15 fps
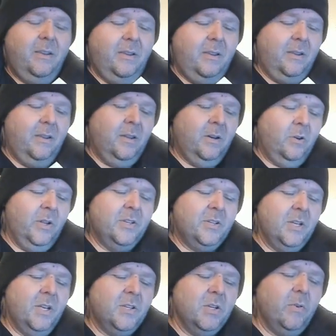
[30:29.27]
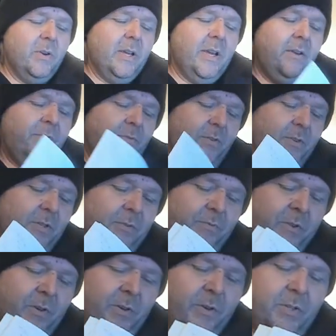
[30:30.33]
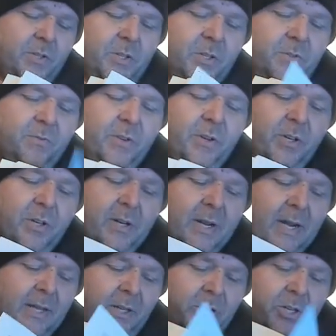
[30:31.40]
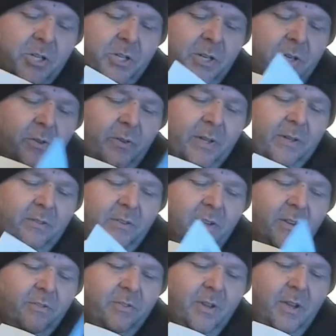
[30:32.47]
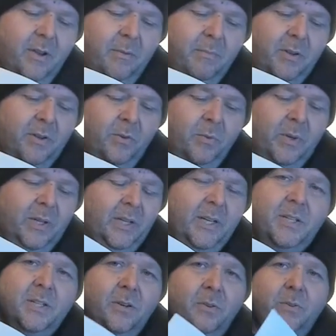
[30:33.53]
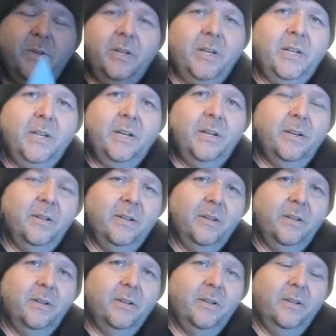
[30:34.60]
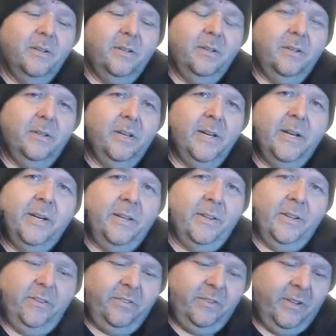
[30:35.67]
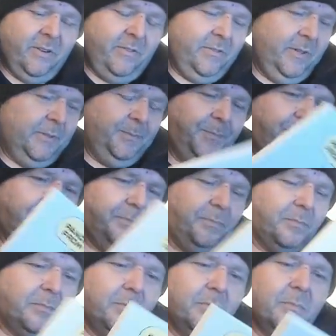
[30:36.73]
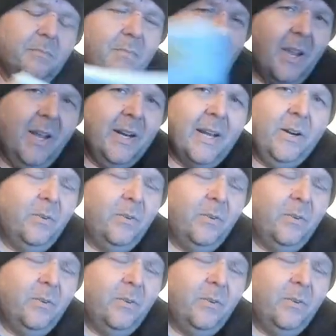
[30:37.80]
you know it's it's okay to, for just for your knowledge to know that stuff, but you really don't need any of that stuff. And I don't